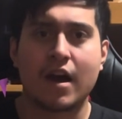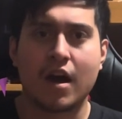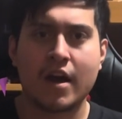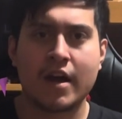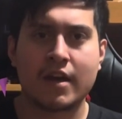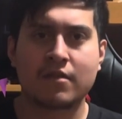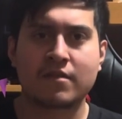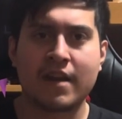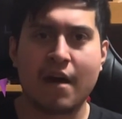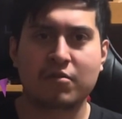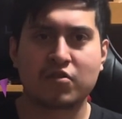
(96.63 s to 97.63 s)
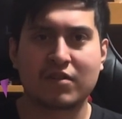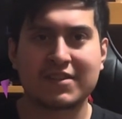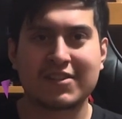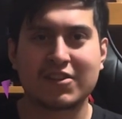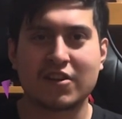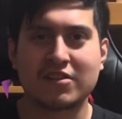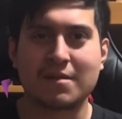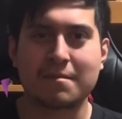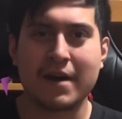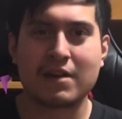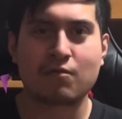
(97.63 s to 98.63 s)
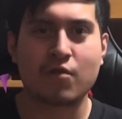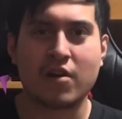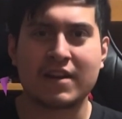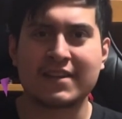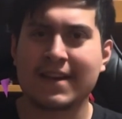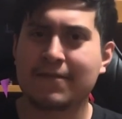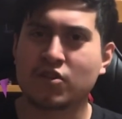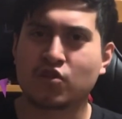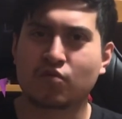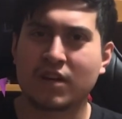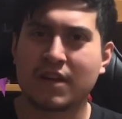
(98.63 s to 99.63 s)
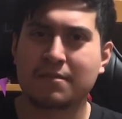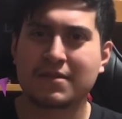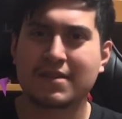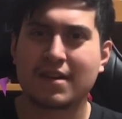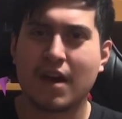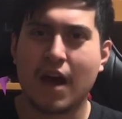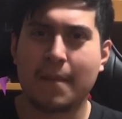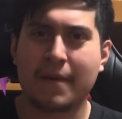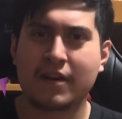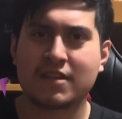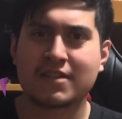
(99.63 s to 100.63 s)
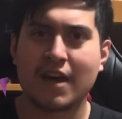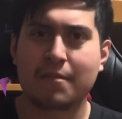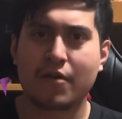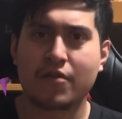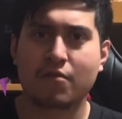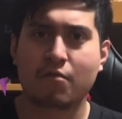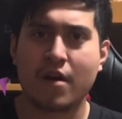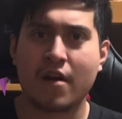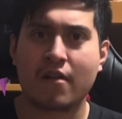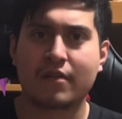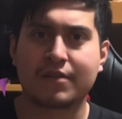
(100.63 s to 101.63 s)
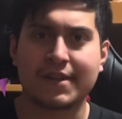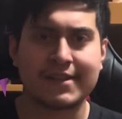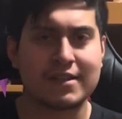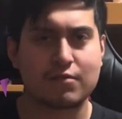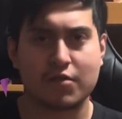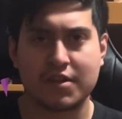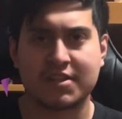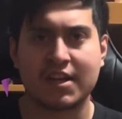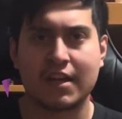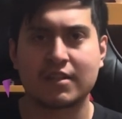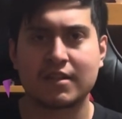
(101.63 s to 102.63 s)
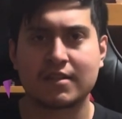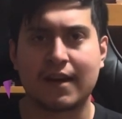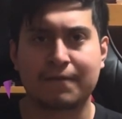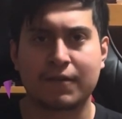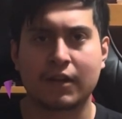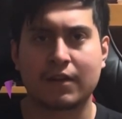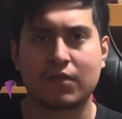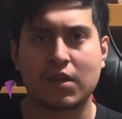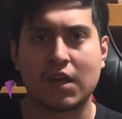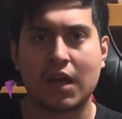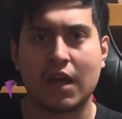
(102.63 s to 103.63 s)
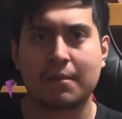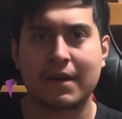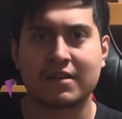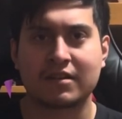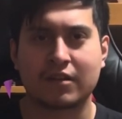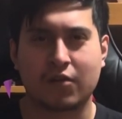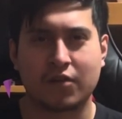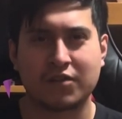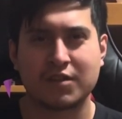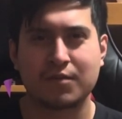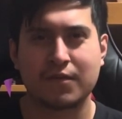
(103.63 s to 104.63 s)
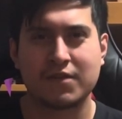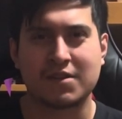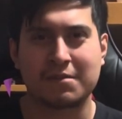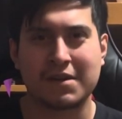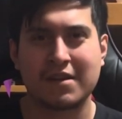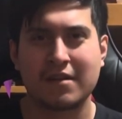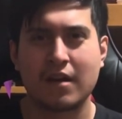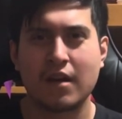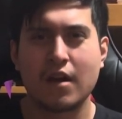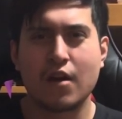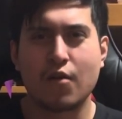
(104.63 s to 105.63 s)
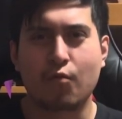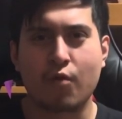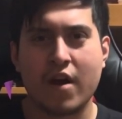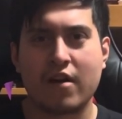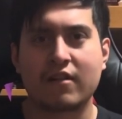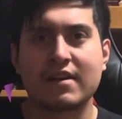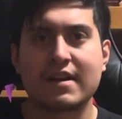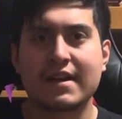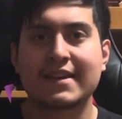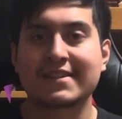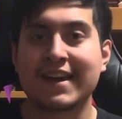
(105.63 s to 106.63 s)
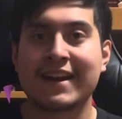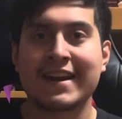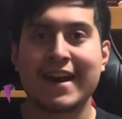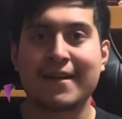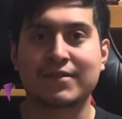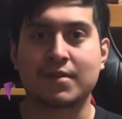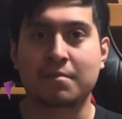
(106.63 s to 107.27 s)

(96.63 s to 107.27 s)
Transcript: And now we transition on to Mike, where he's having dreams about his dead brother, where this is where the changes, I feel like, from the game actually hurt this movie to me, where he's not an Afton.